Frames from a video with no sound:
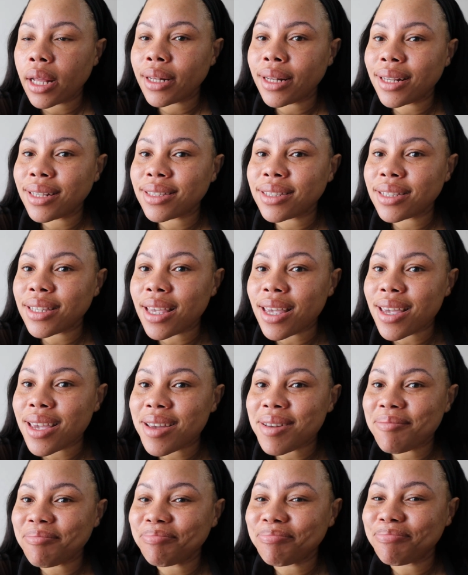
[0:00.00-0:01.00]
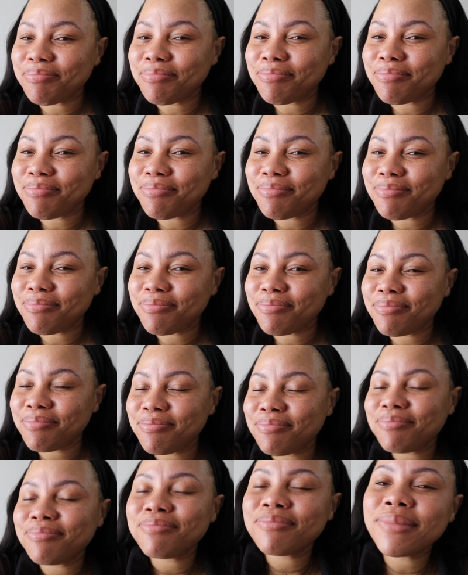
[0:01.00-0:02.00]
Let's see.
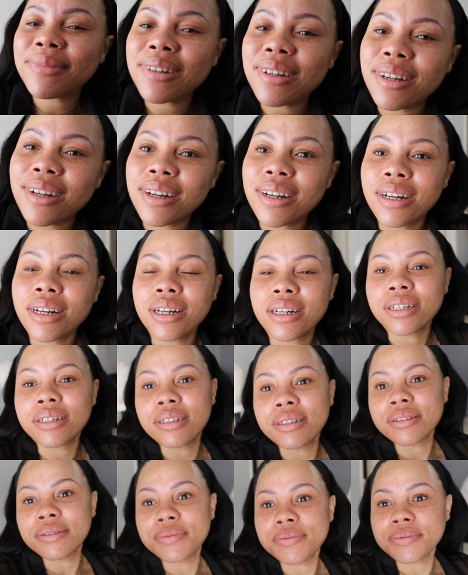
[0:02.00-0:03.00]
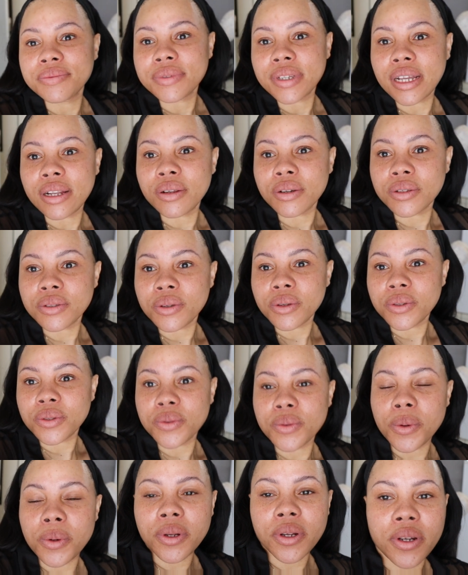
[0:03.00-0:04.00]
Ah, oh, I look so
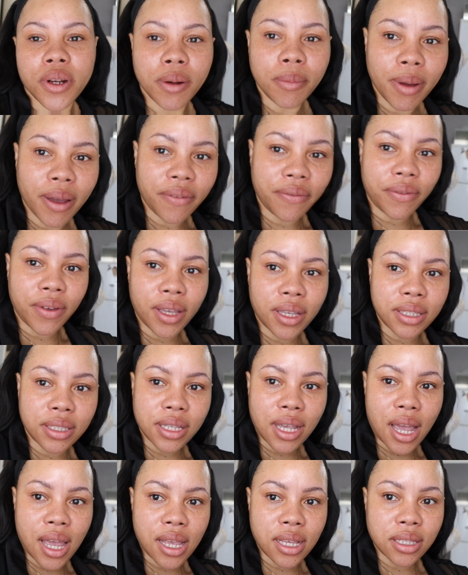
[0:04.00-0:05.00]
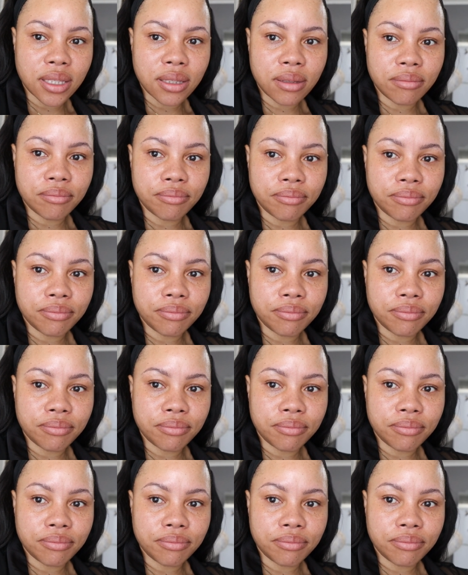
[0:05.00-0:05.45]
swollen on my face, guys.